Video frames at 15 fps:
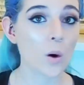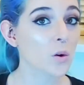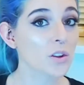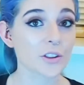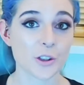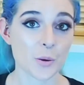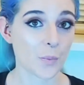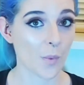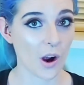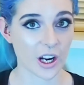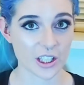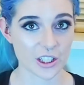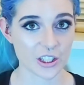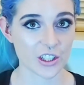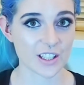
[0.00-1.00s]
All the
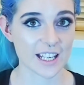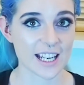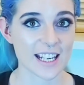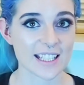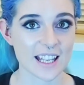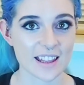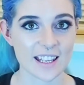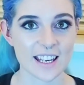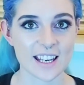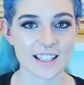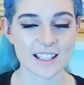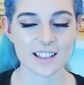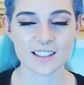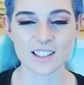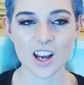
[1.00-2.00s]
supermarkets do these
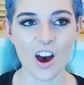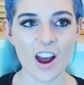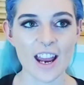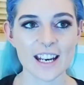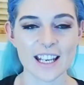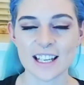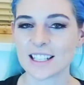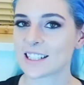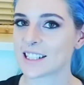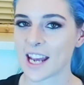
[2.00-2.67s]
dine-in